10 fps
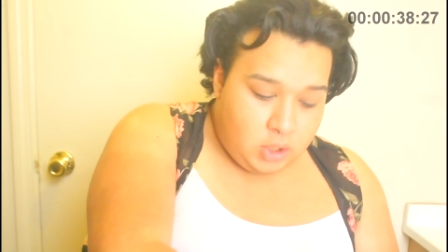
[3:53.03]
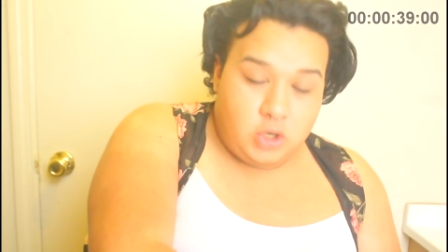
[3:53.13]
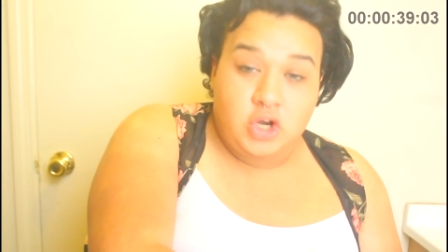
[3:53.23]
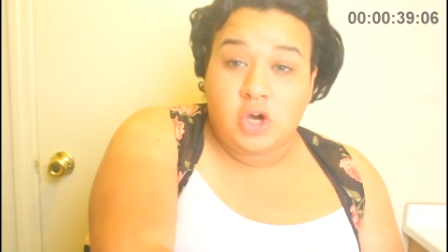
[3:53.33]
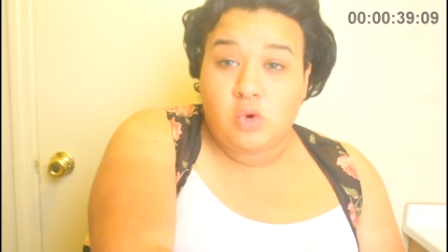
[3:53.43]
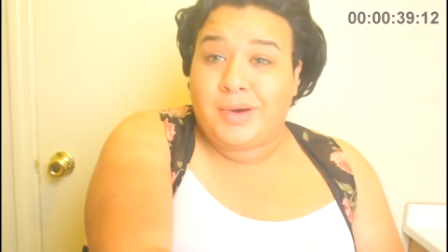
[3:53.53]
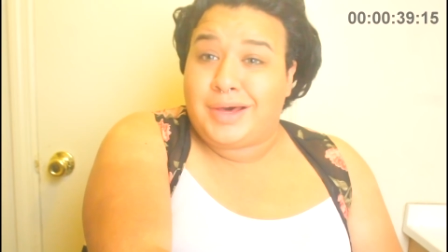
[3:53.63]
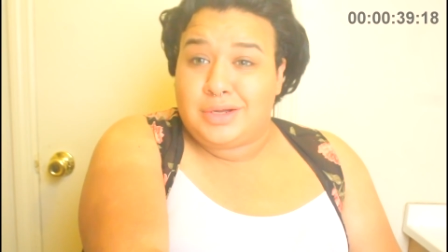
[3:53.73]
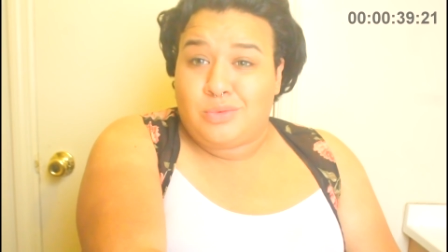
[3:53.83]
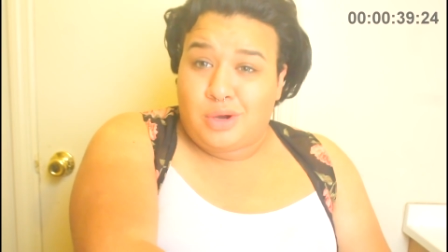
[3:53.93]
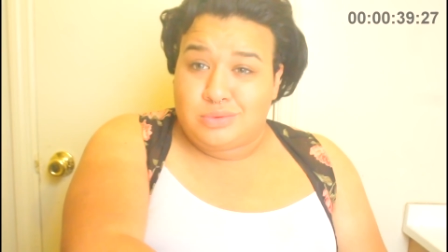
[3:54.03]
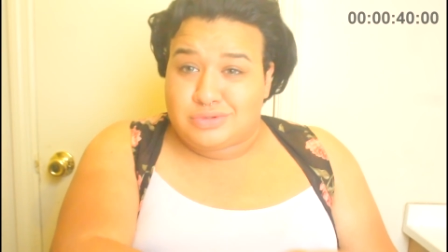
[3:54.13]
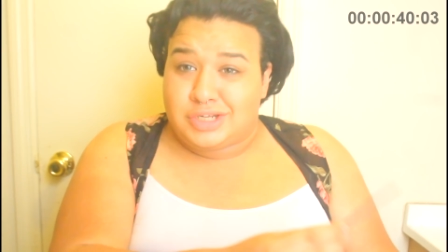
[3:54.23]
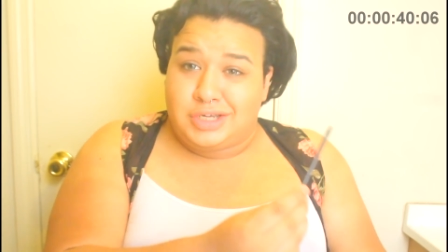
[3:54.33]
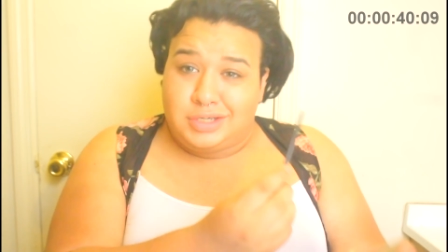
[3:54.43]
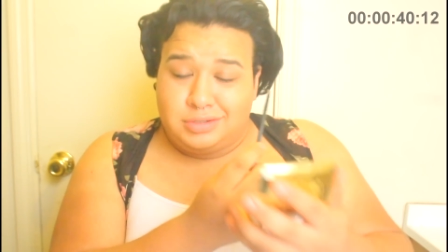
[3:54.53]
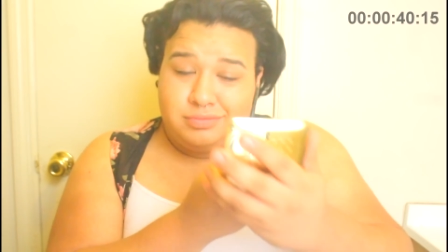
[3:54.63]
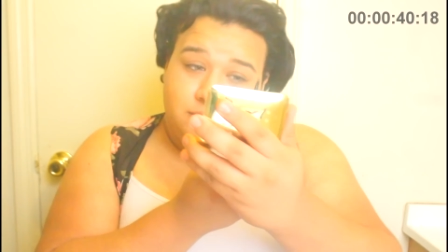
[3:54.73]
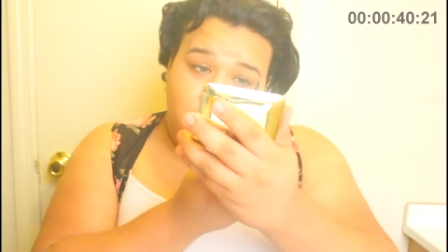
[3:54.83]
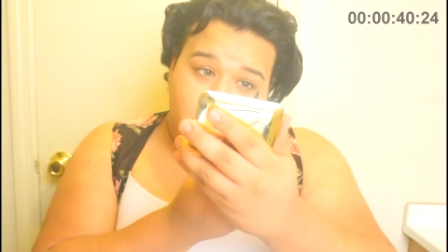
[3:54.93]
Nobody wants that.
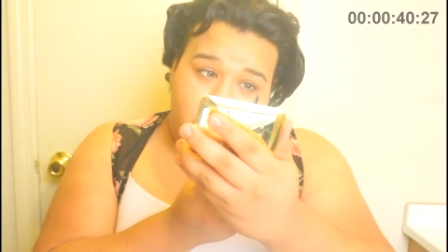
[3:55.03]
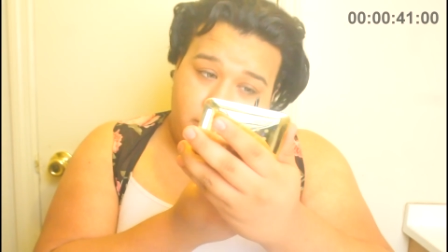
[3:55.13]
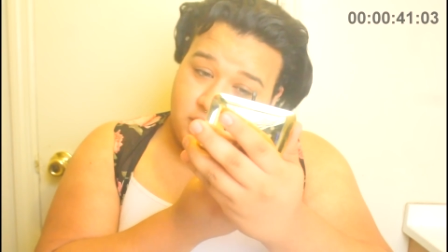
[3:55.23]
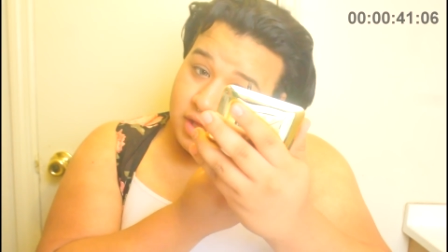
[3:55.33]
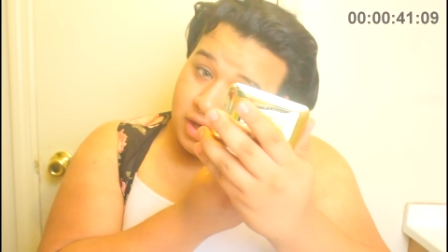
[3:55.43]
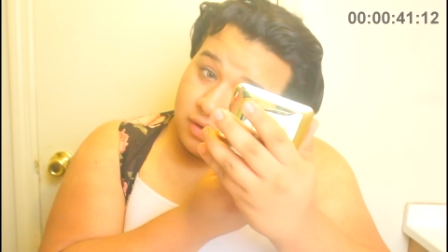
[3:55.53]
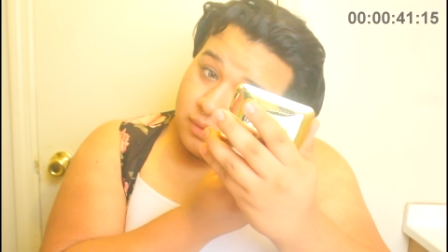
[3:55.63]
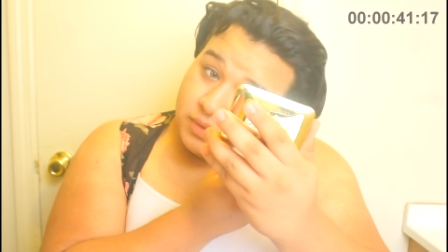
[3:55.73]
Okay, what the hell